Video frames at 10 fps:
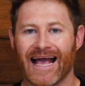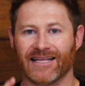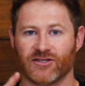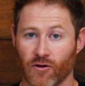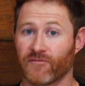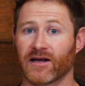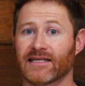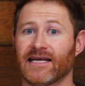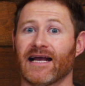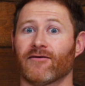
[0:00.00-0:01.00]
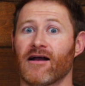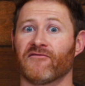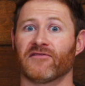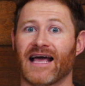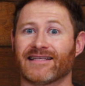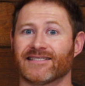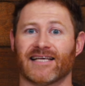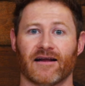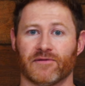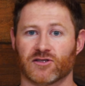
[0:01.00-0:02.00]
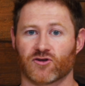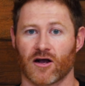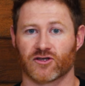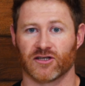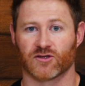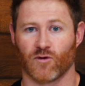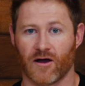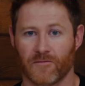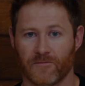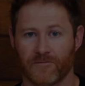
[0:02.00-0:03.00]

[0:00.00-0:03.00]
and don't forget to hang around for that setup instruction as well.